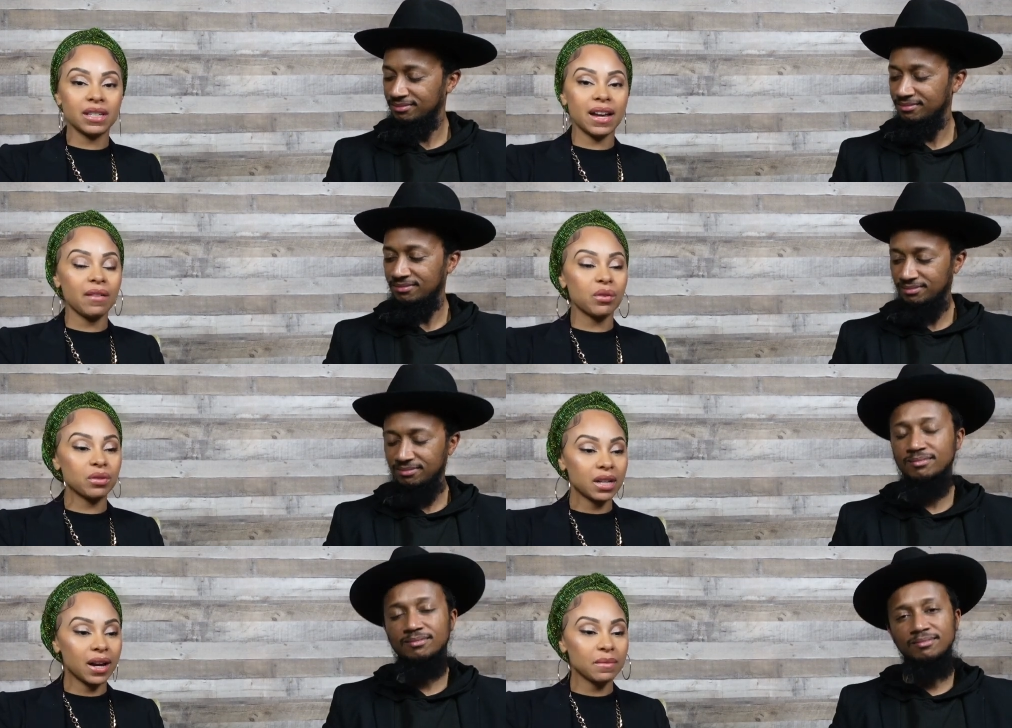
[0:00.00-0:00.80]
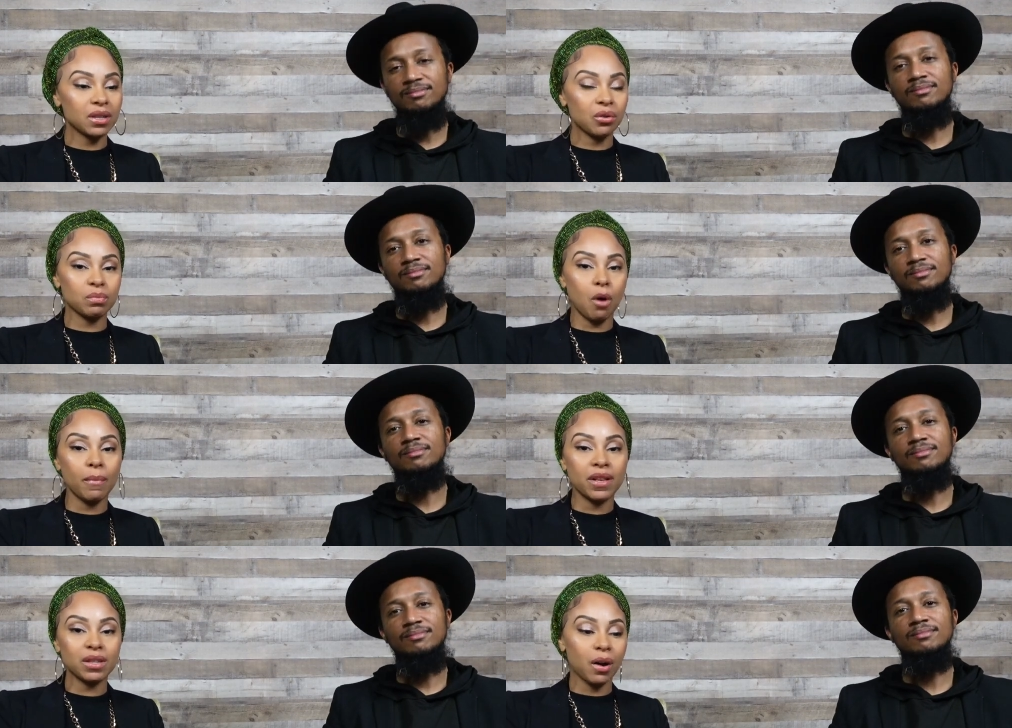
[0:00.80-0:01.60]
Speaker 1: To have those times and those
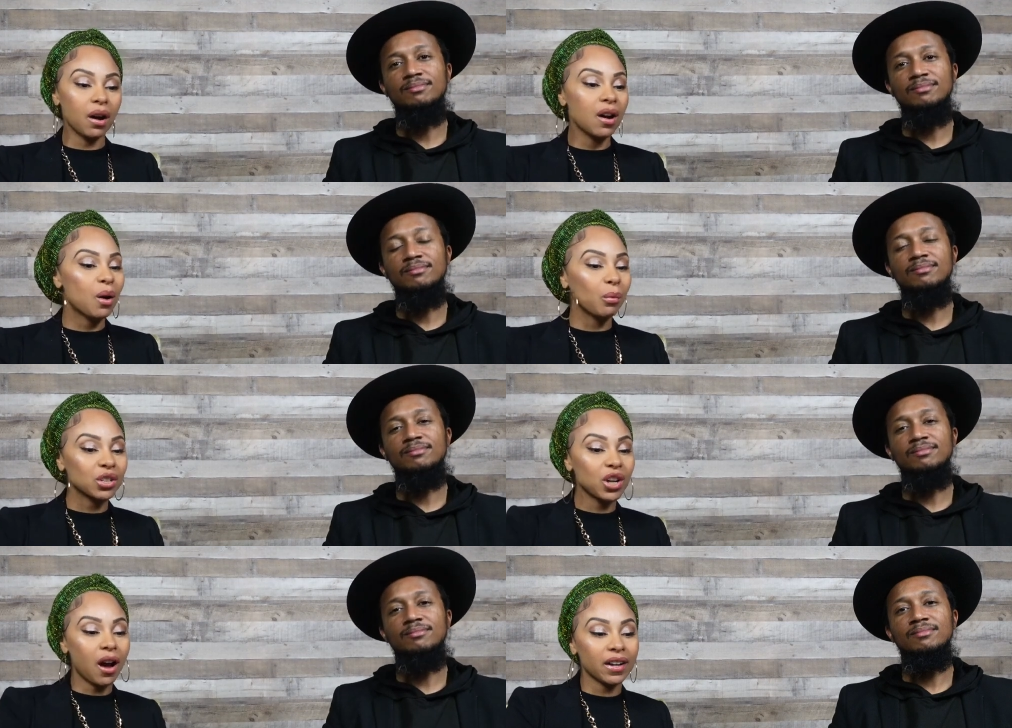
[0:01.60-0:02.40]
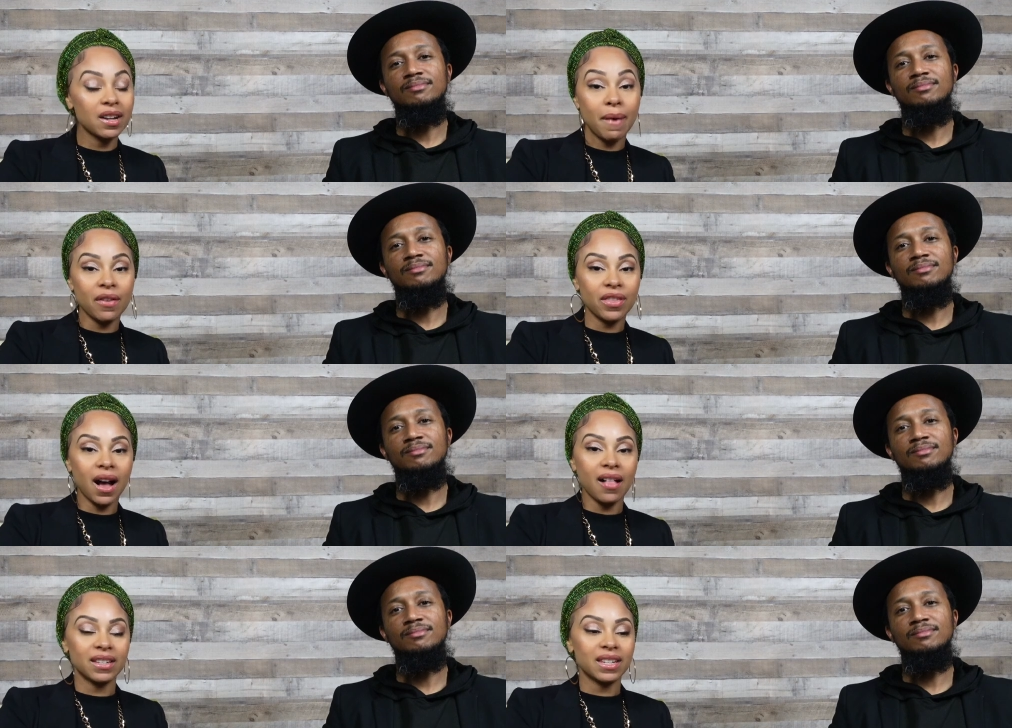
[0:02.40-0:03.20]
moments while we're talking about the
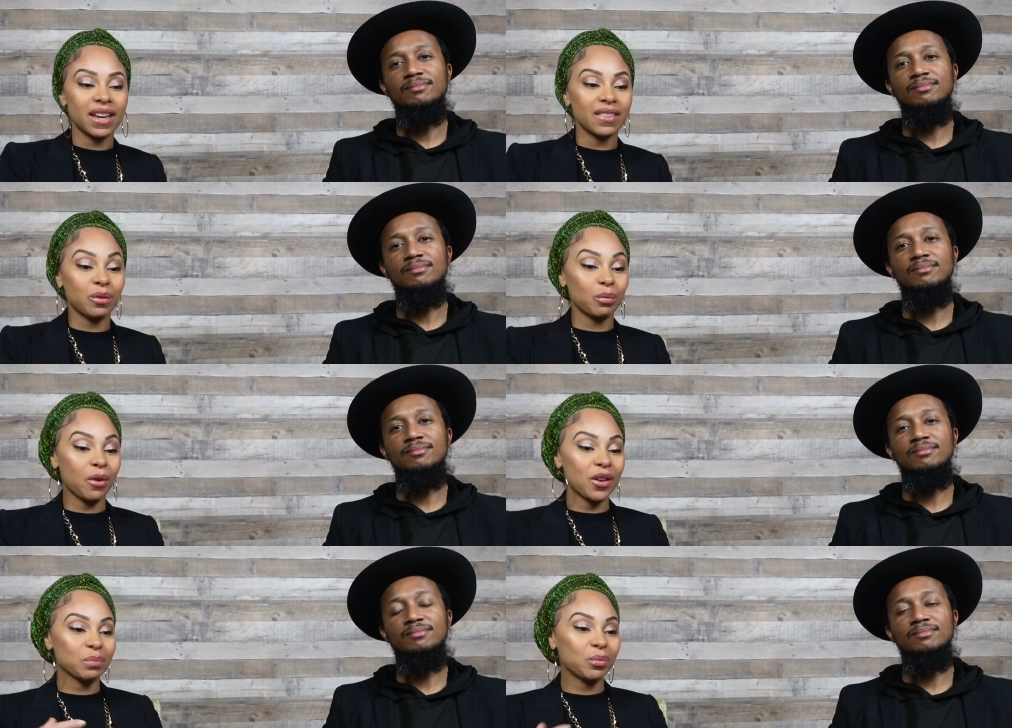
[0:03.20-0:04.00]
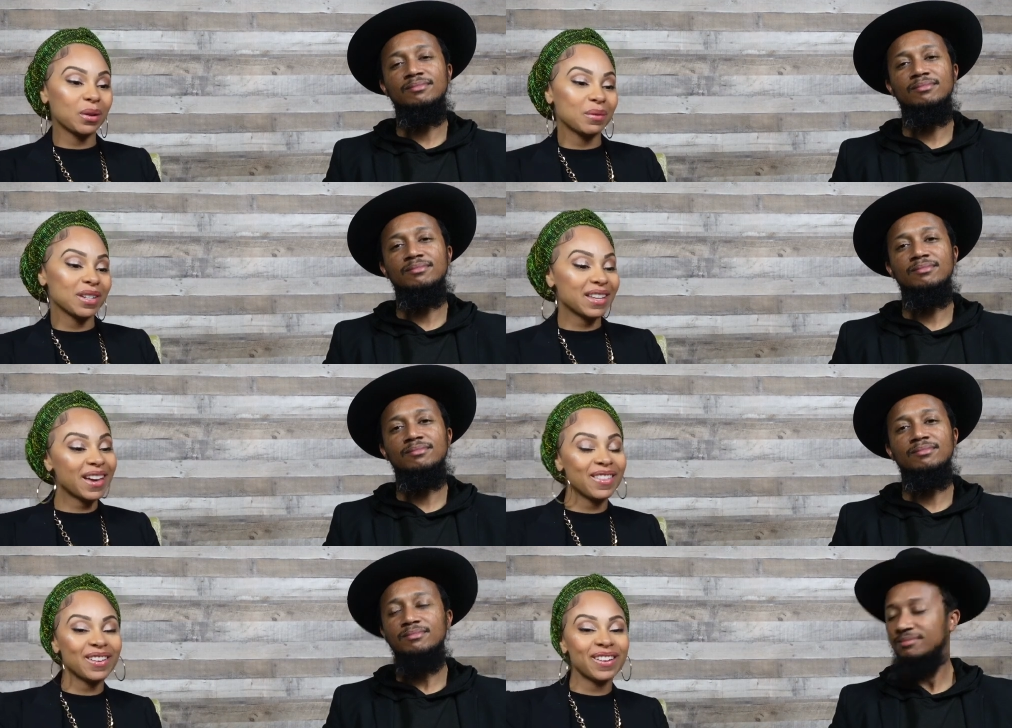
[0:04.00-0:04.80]
holiday, and then we're also putting them
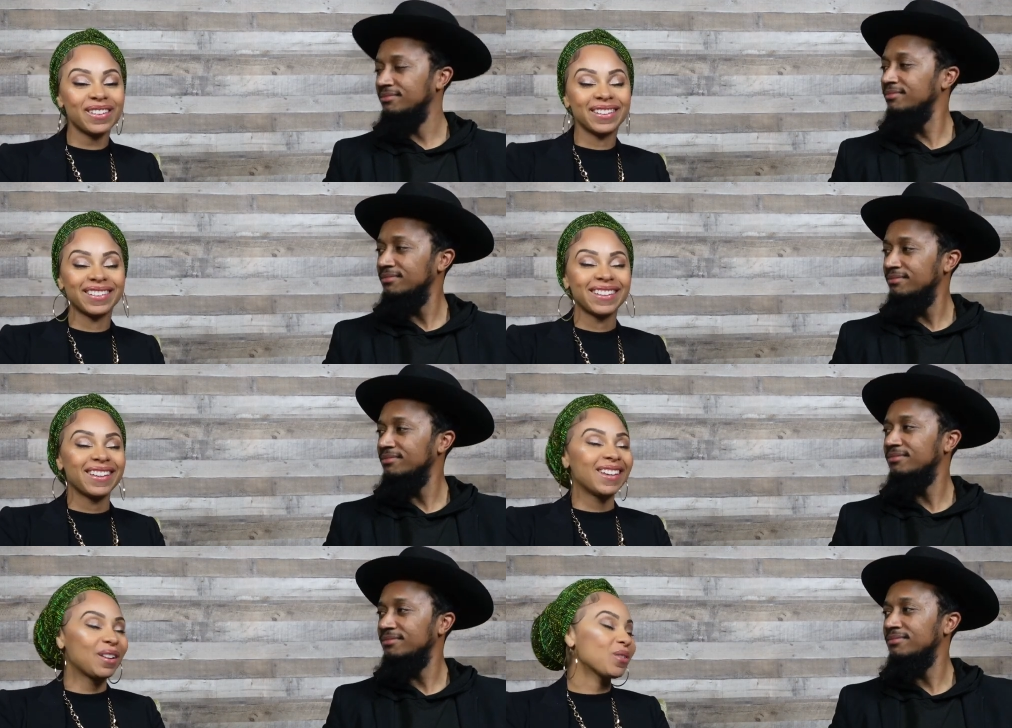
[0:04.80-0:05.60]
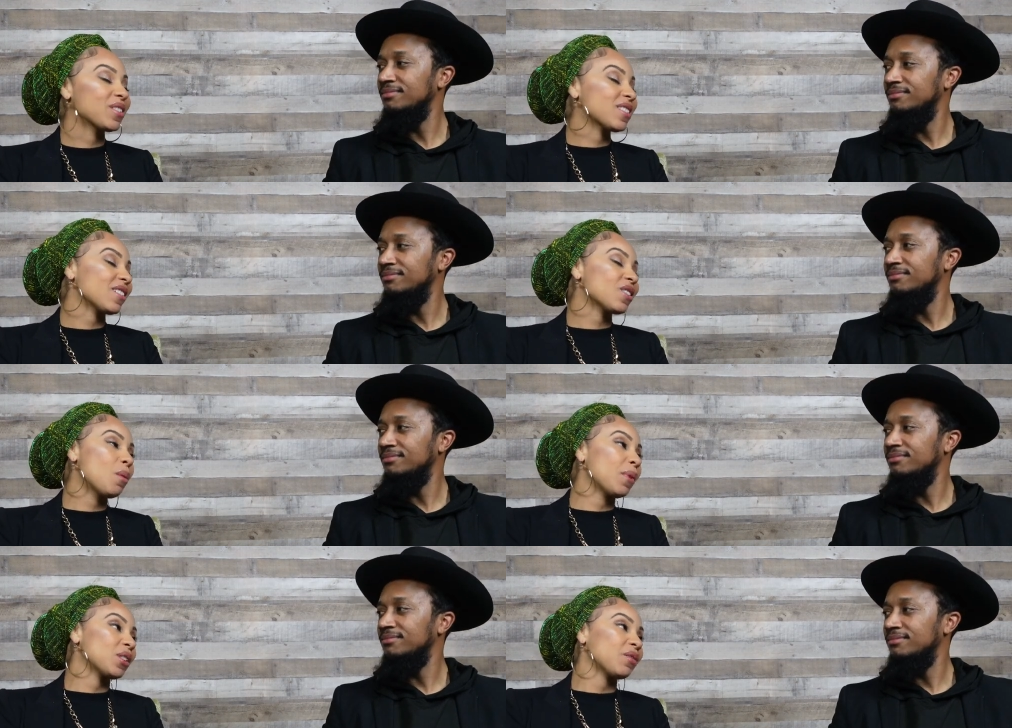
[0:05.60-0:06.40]
together, and it was so
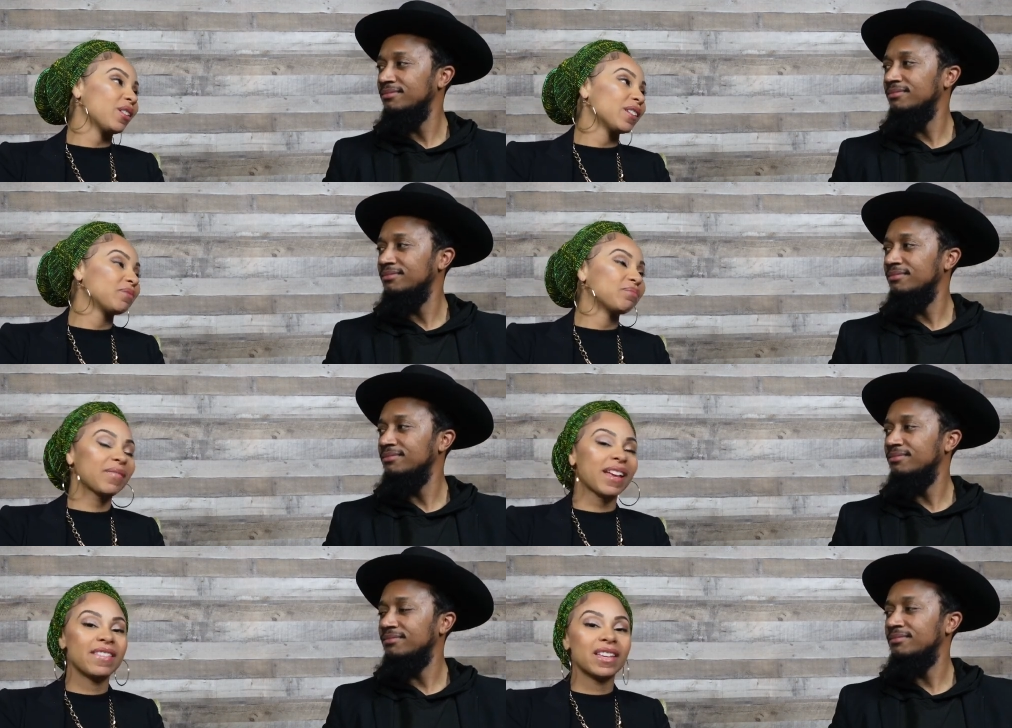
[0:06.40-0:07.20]
much fun. And